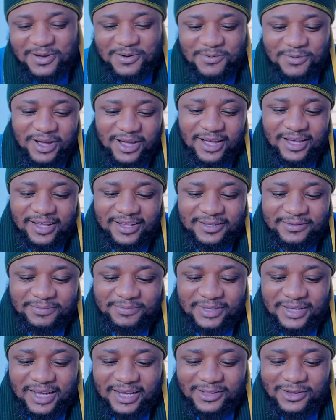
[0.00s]

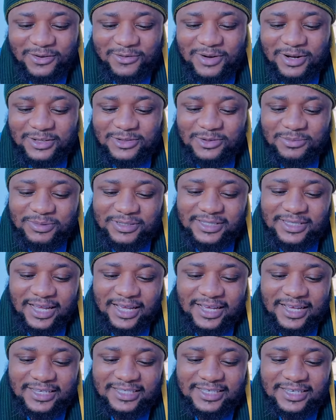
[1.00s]
well, I don't want to be
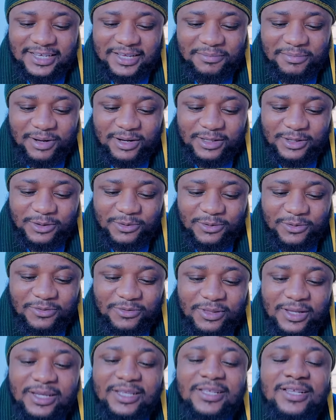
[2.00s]
sarcastic about the whole
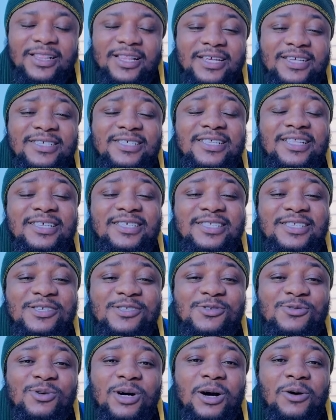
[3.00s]
thing. Let's
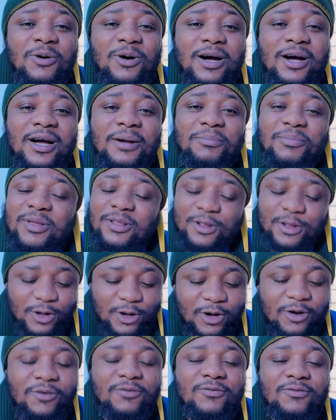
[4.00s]
listen to our
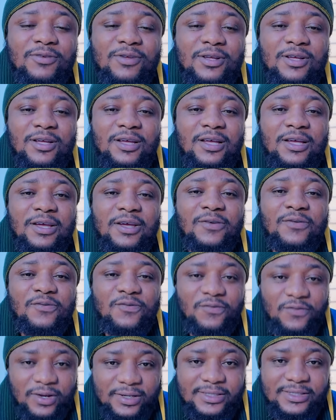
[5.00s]
beloved
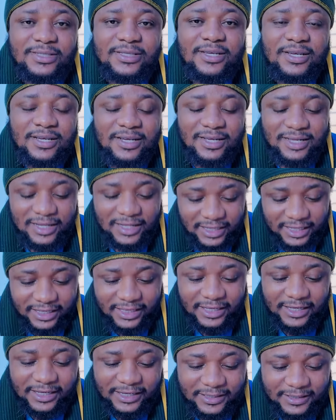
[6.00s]
First
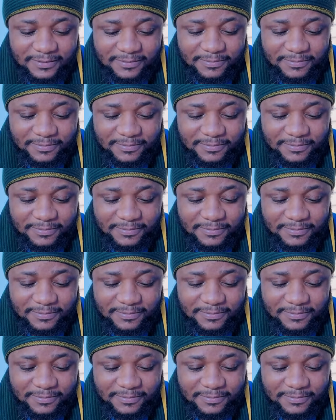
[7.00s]
Lady?